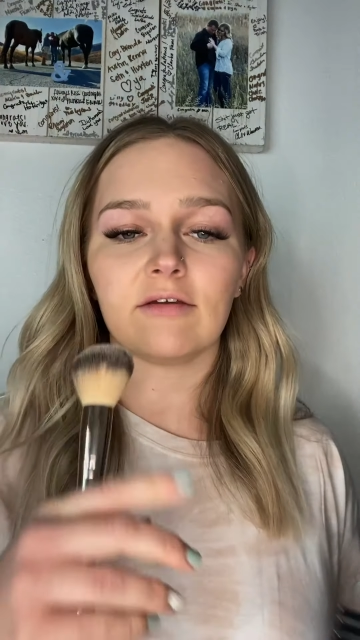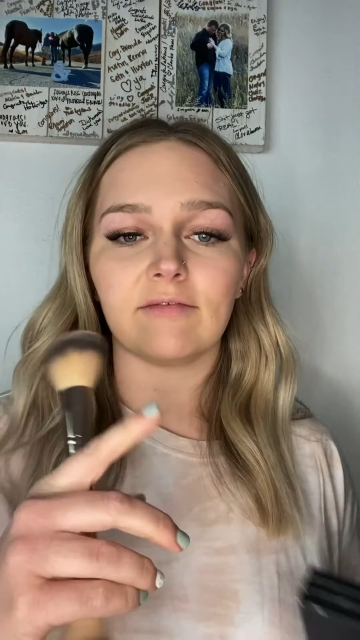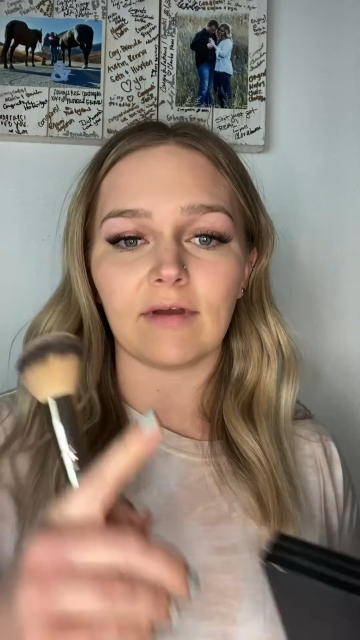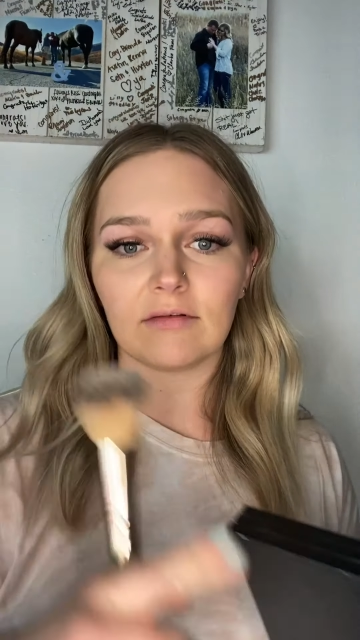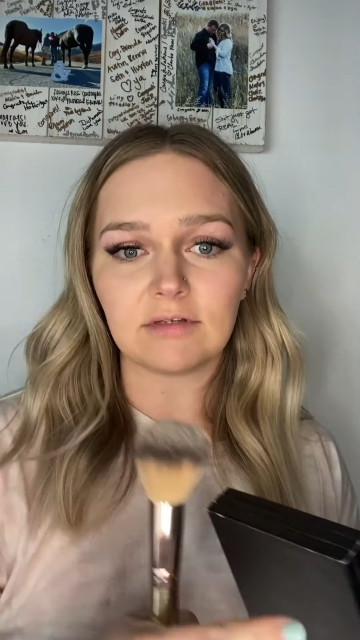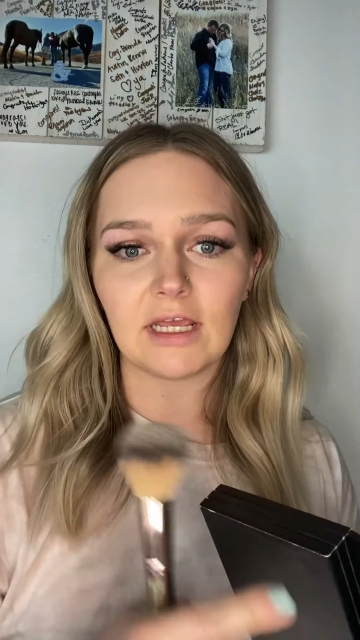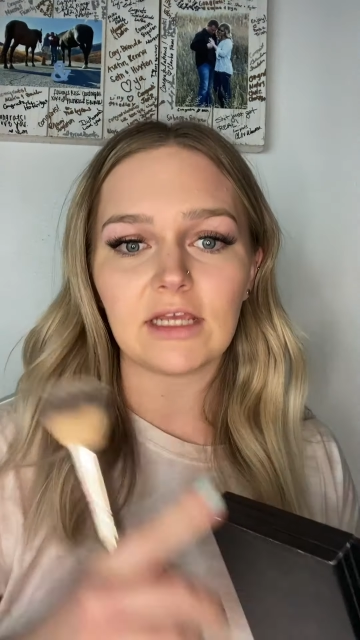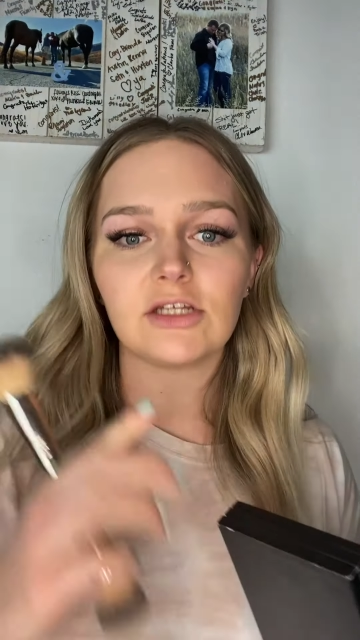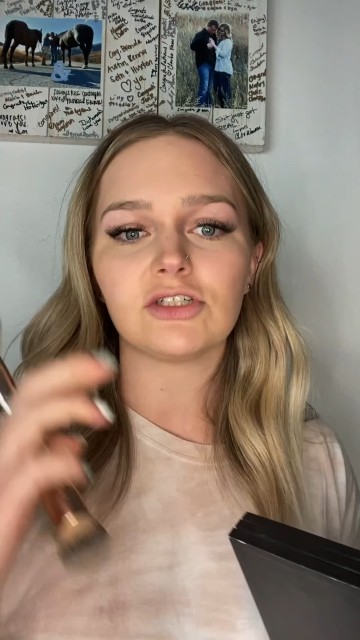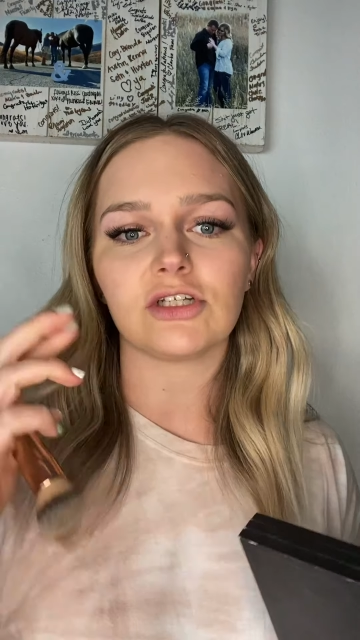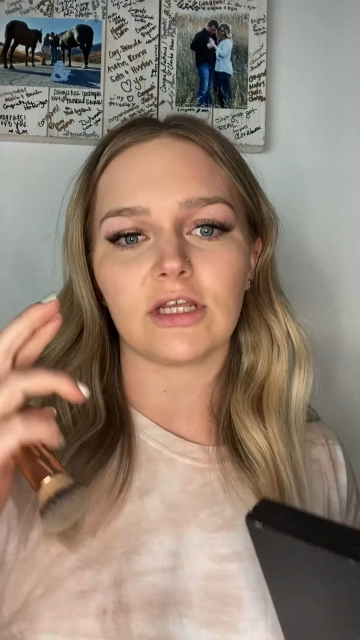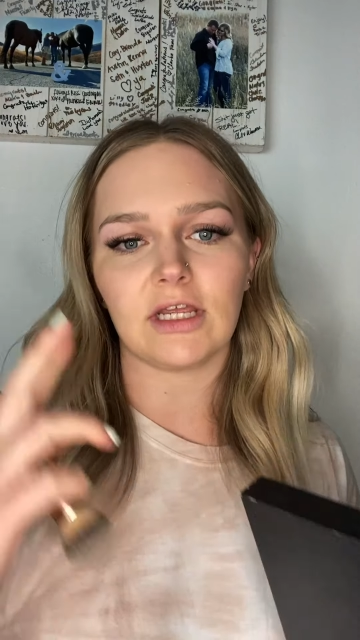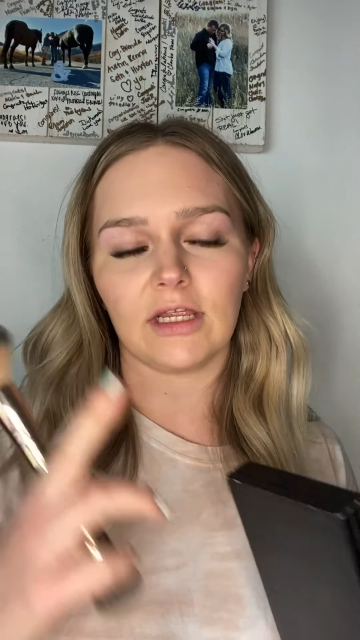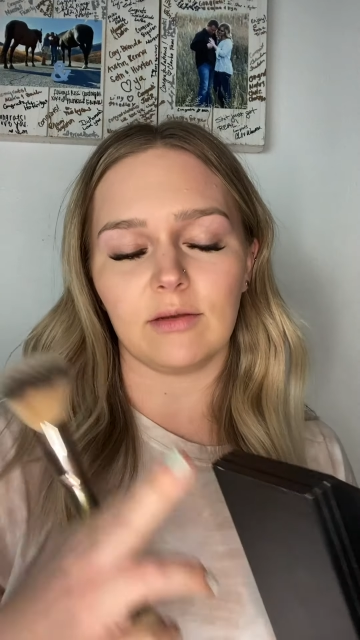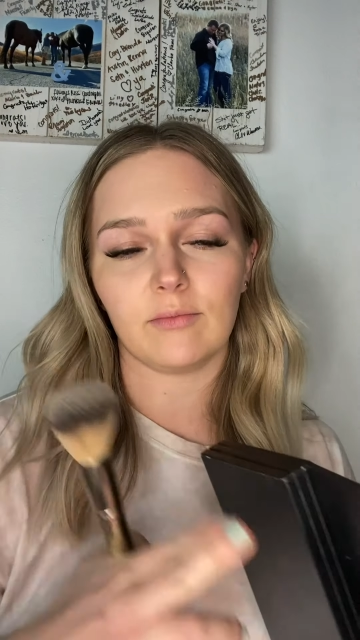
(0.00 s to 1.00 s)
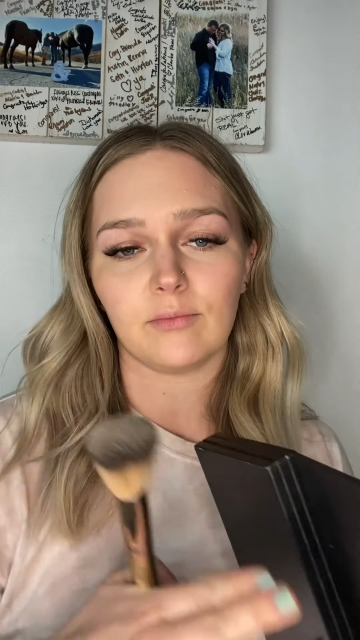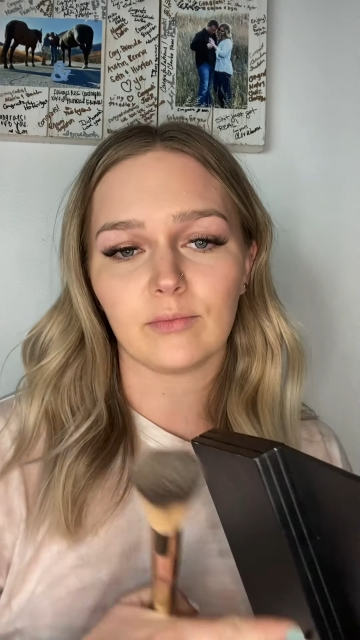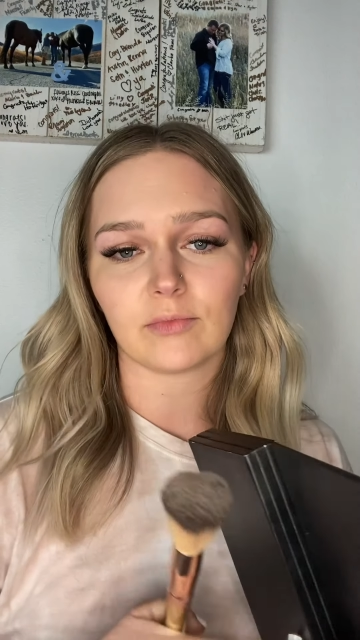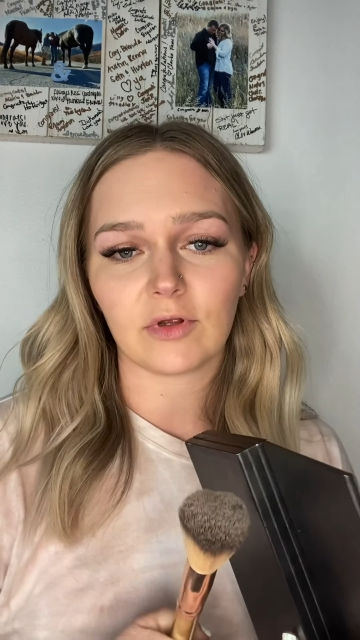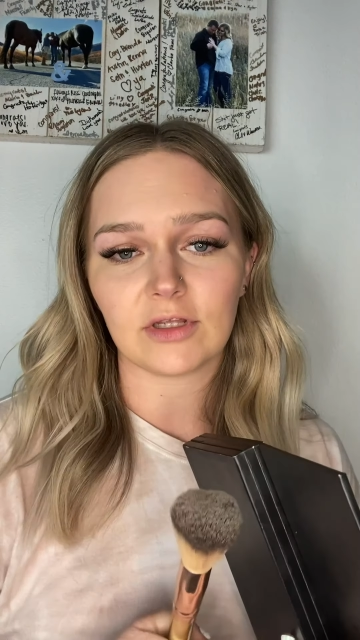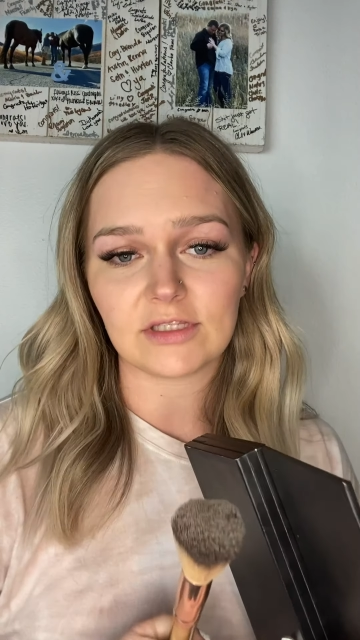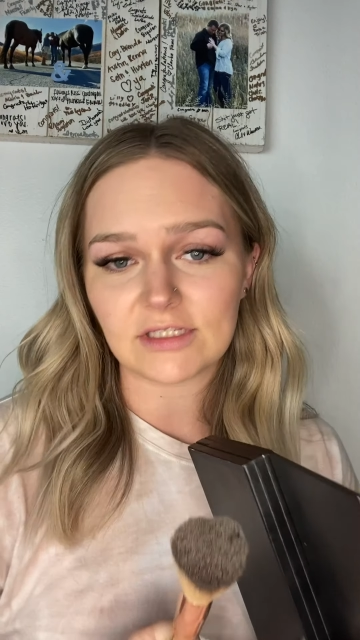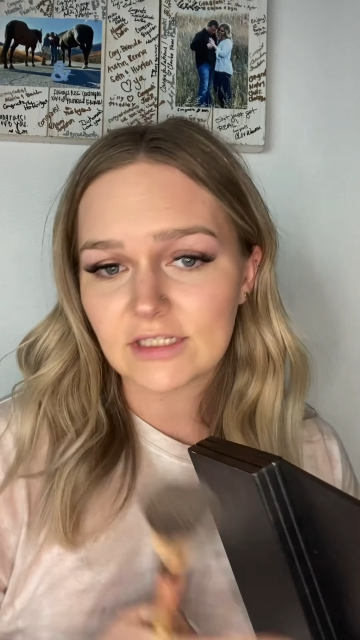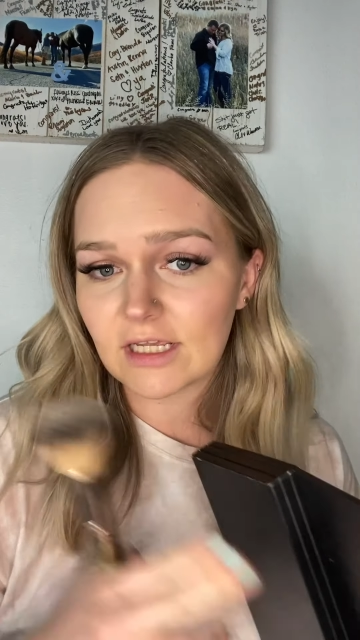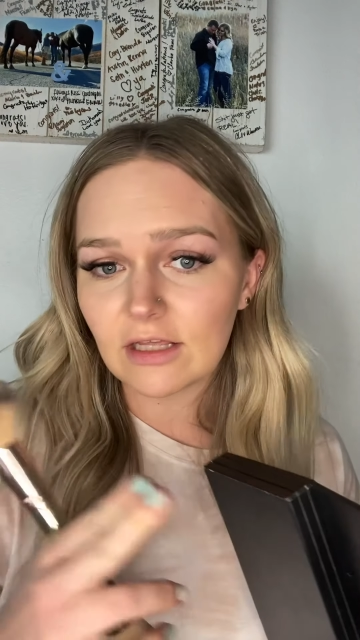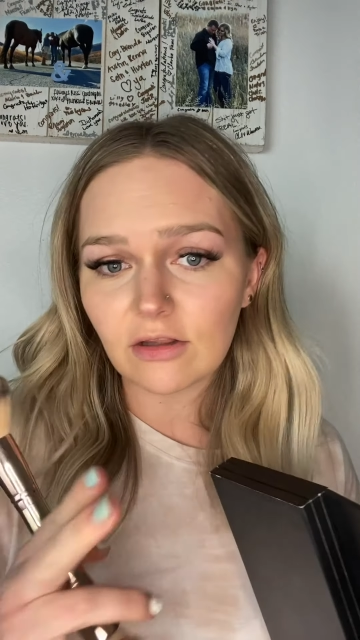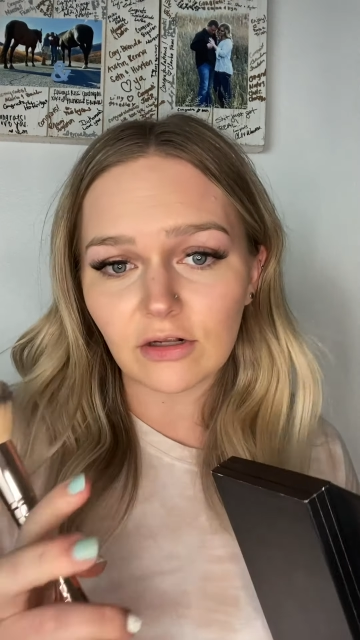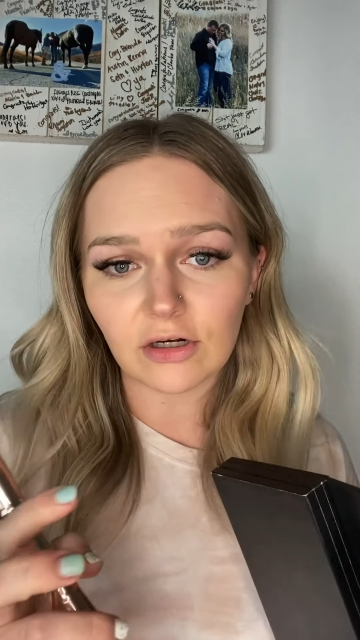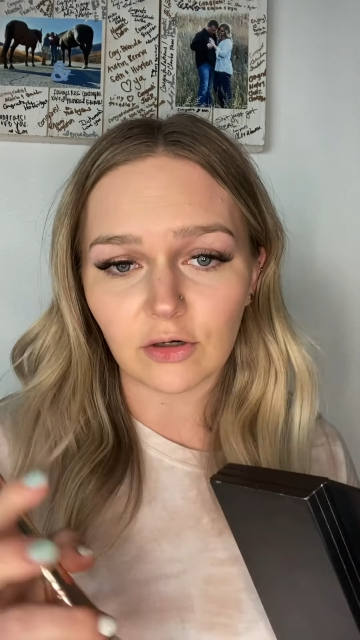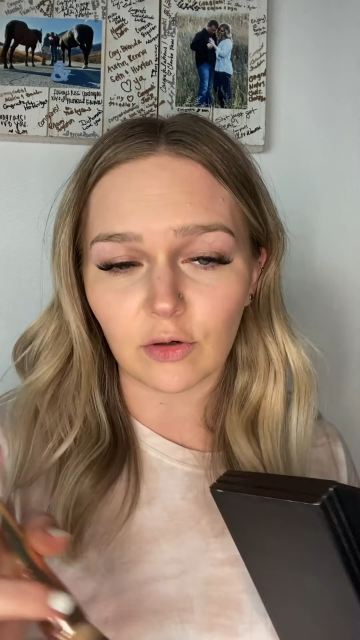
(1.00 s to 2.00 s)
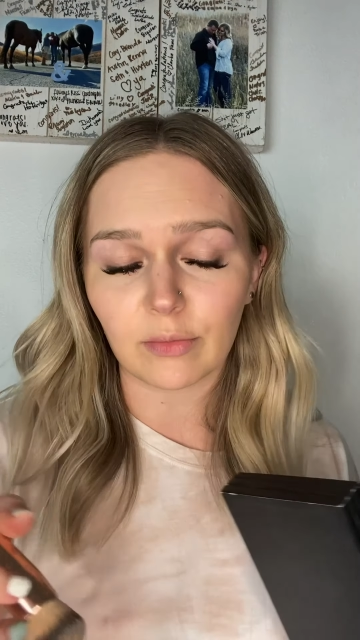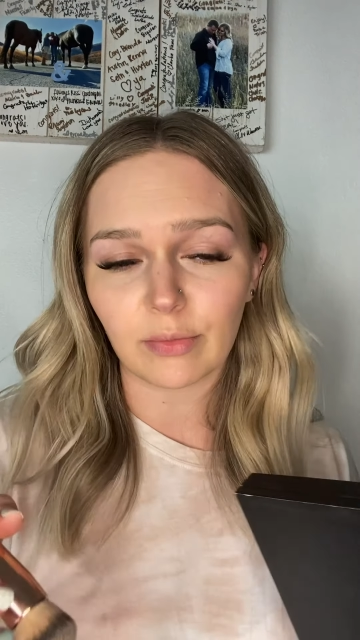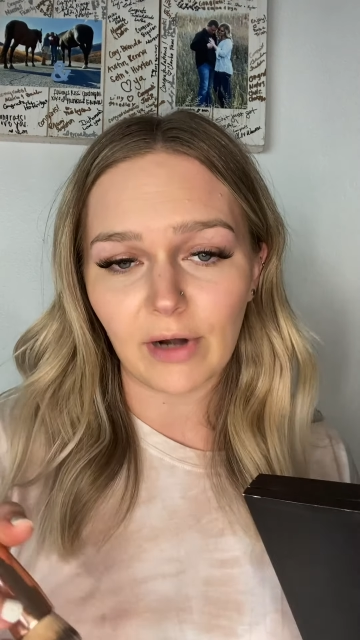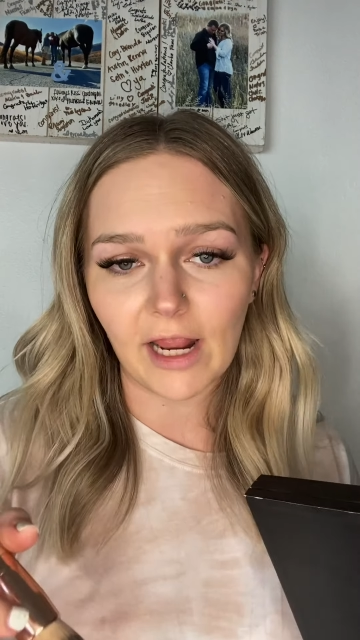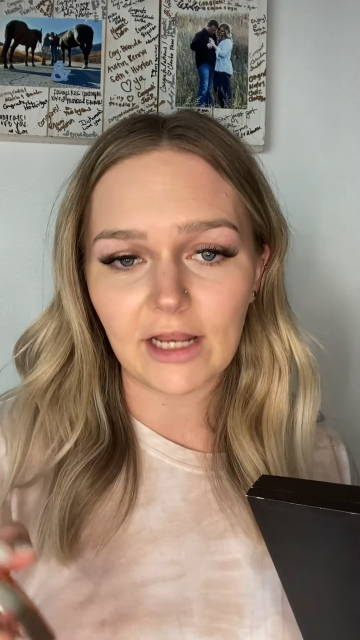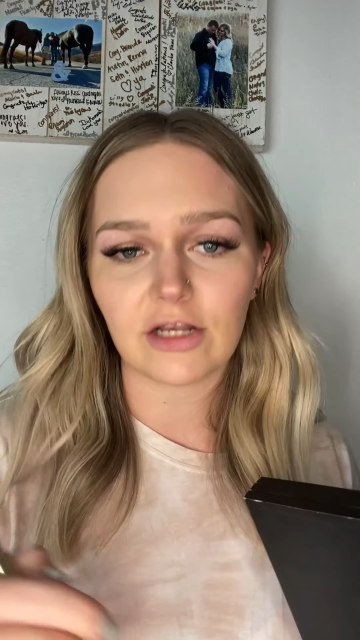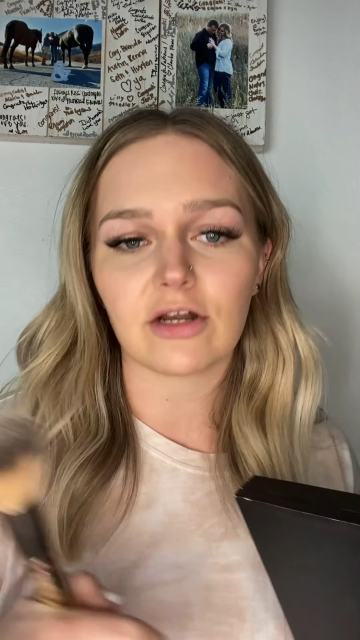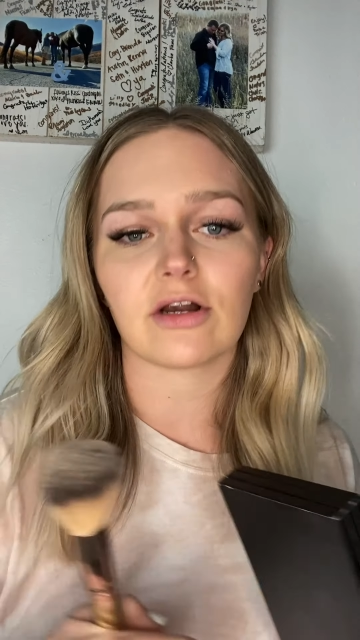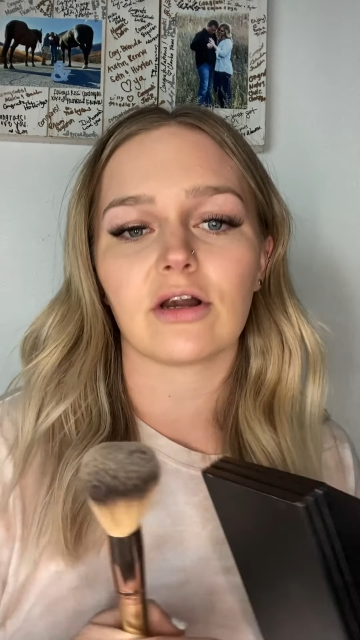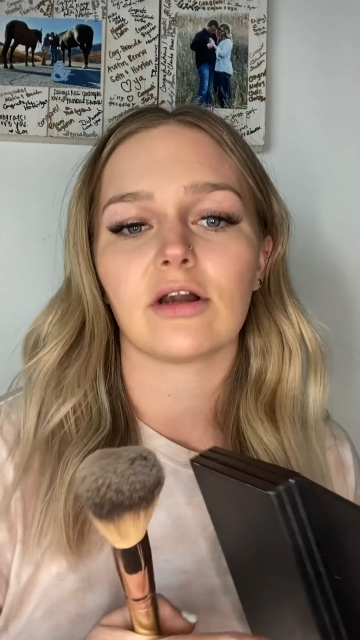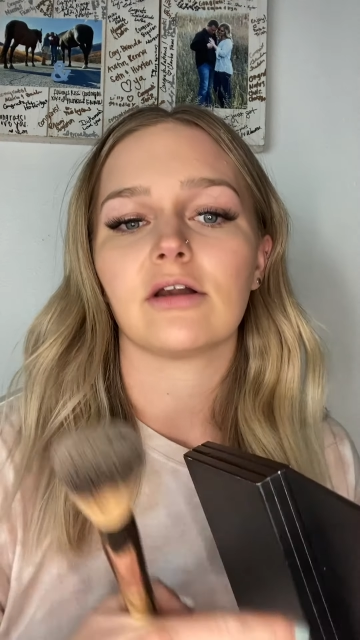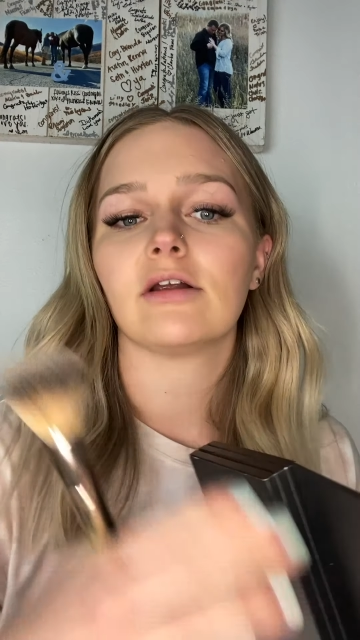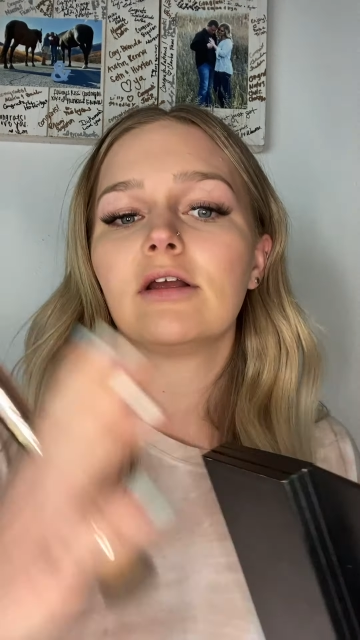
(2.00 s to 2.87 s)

foundation, concealer, or brightener,